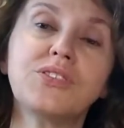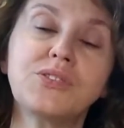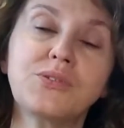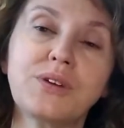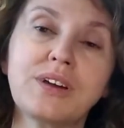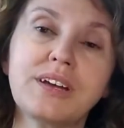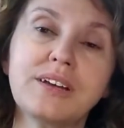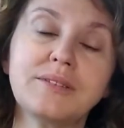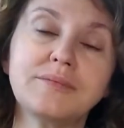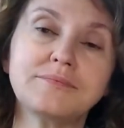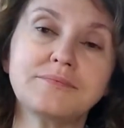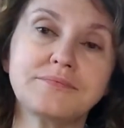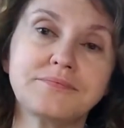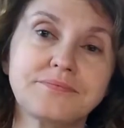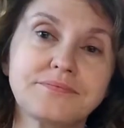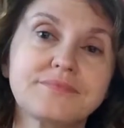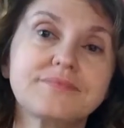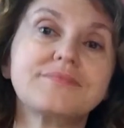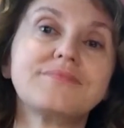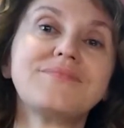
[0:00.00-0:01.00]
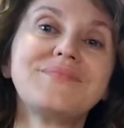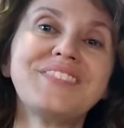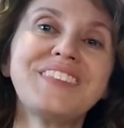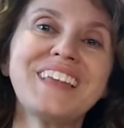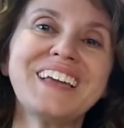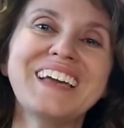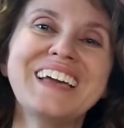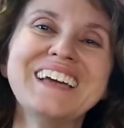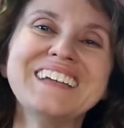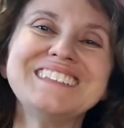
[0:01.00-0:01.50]
3.
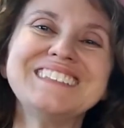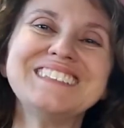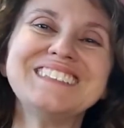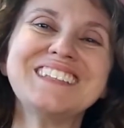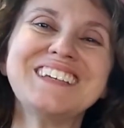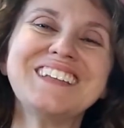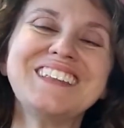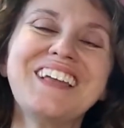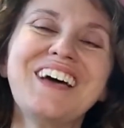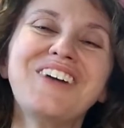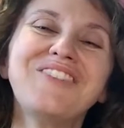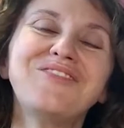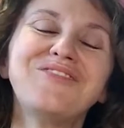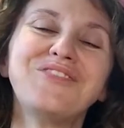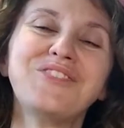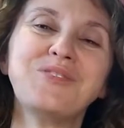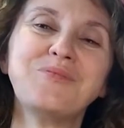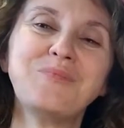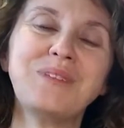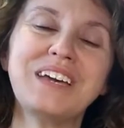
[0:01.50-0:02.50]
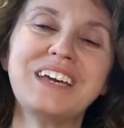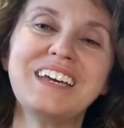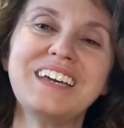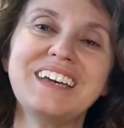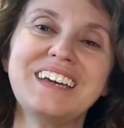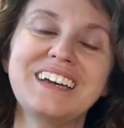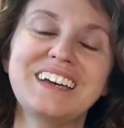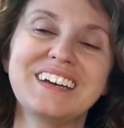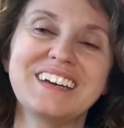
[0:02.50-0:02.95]
It's the life for me.